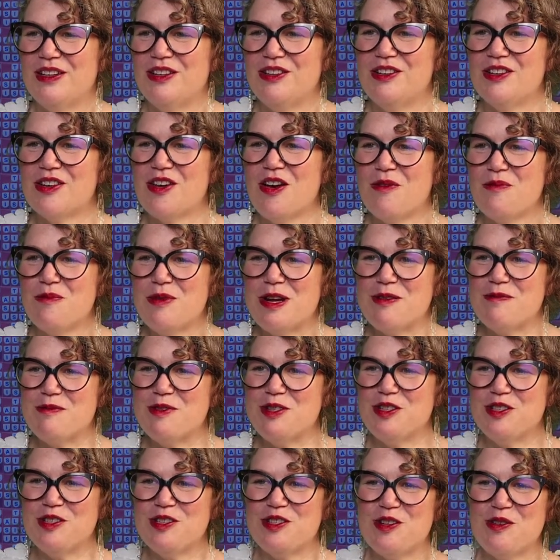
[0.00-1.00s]
You can't wink with
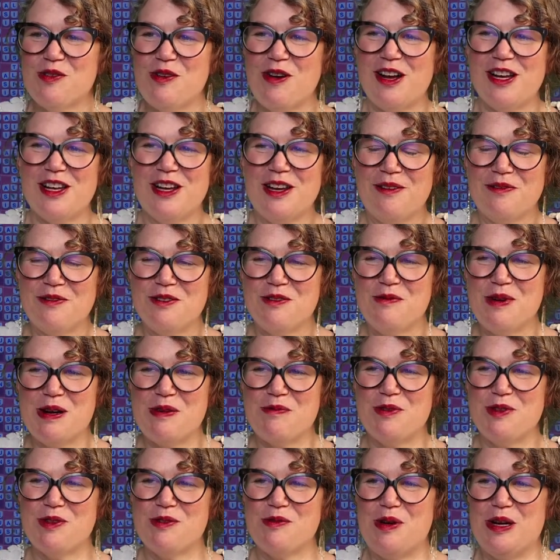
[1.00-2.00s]
just your eye. You have to wink
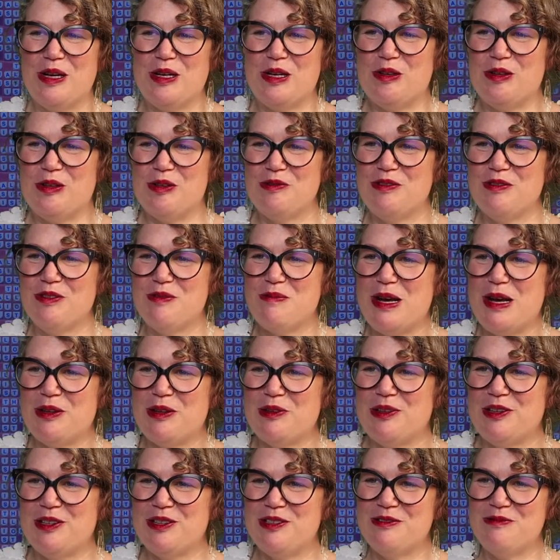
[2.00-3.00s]
with quite a lot of your
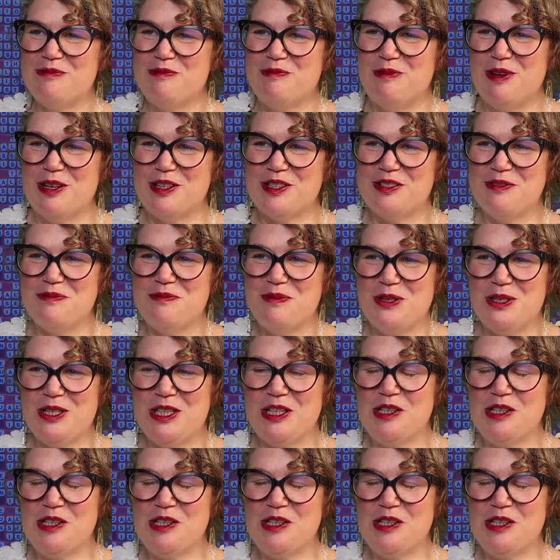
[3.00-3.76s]
mouth and rest of body.